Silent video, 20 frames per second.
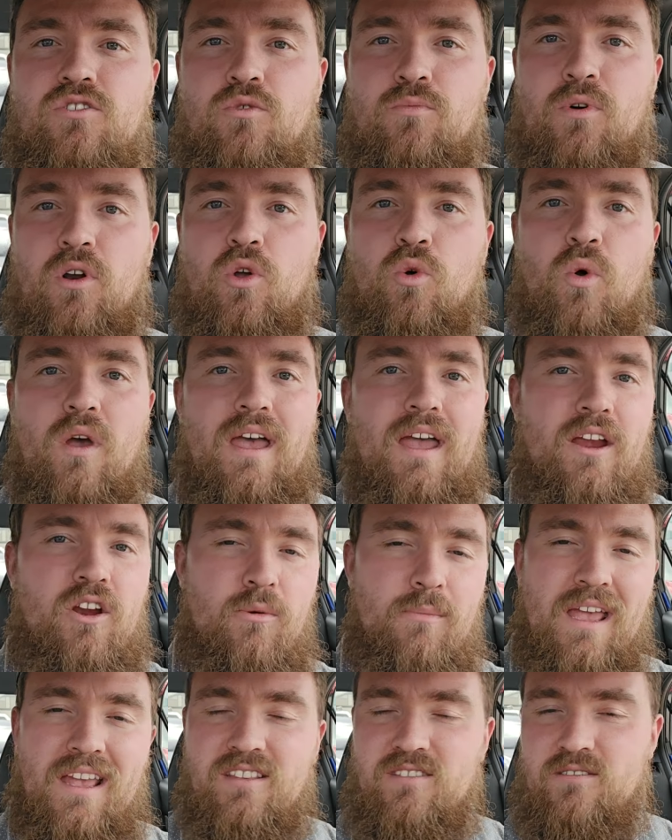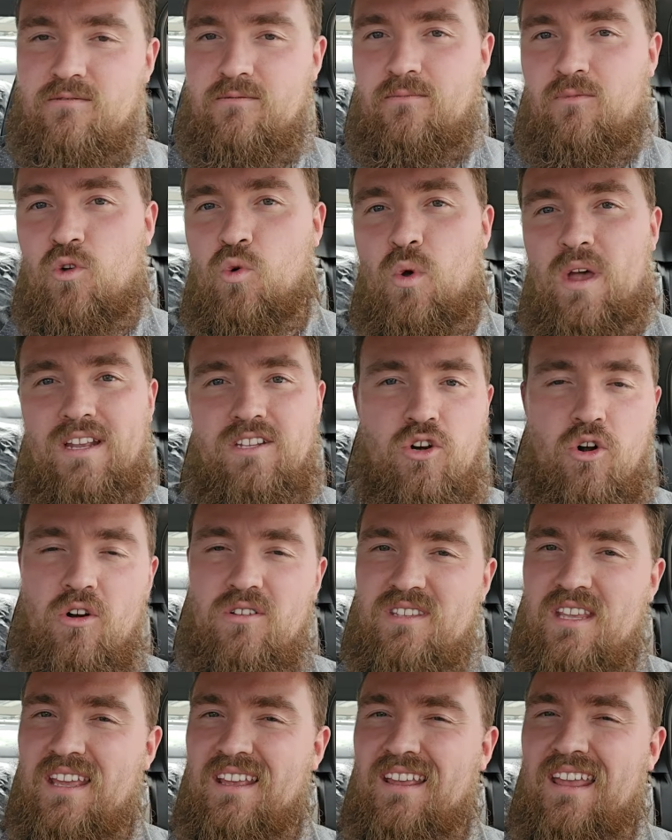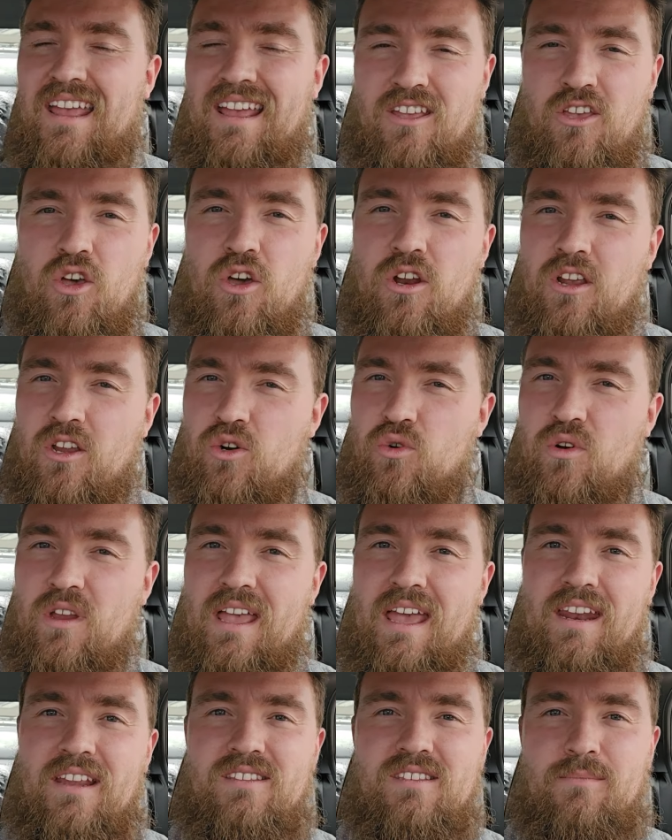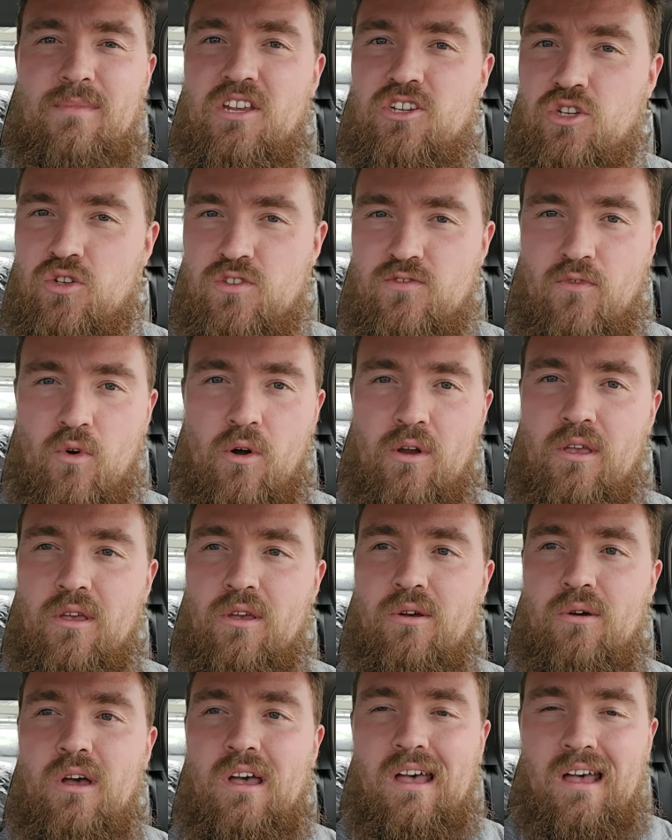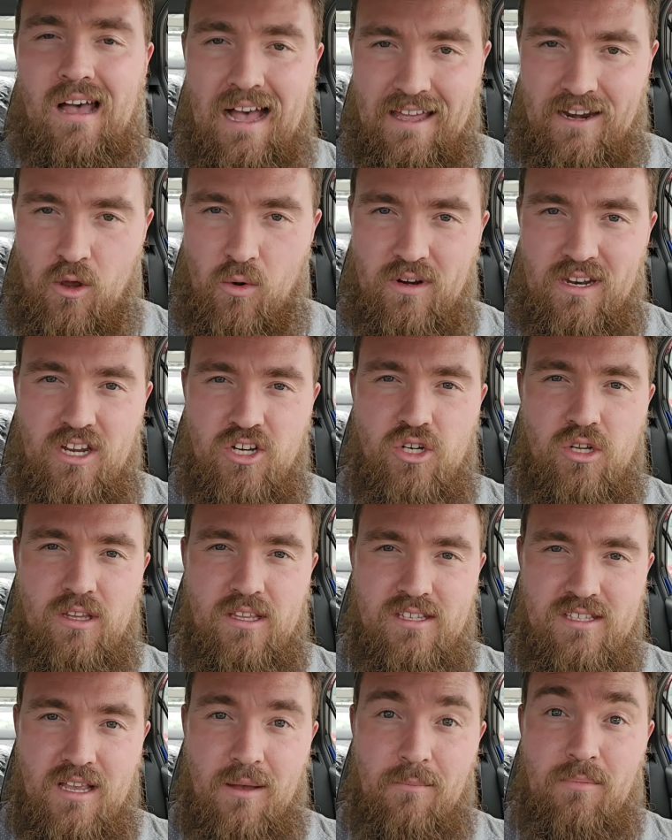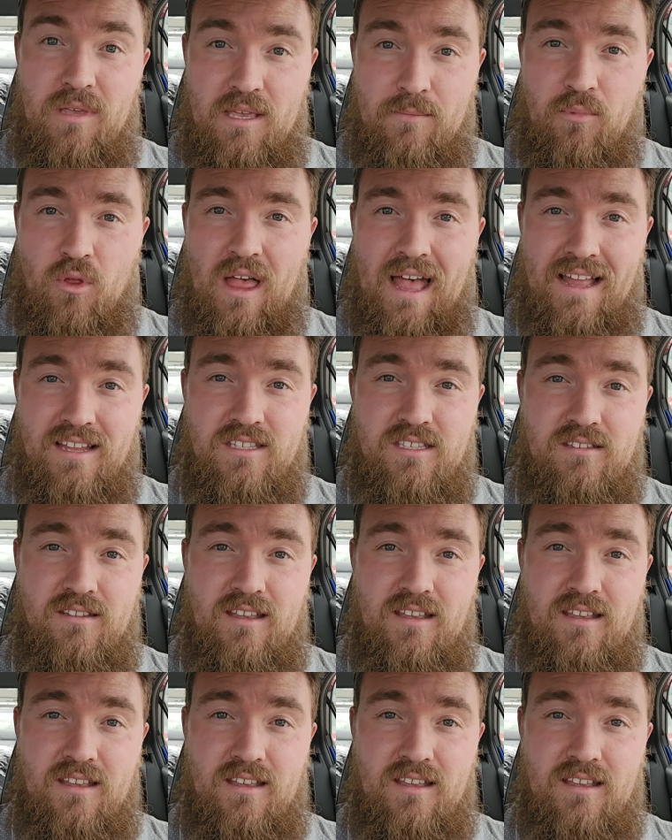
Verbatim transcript: super quick or making some quick turns. It, it could have created some issues for you. I know initially some people had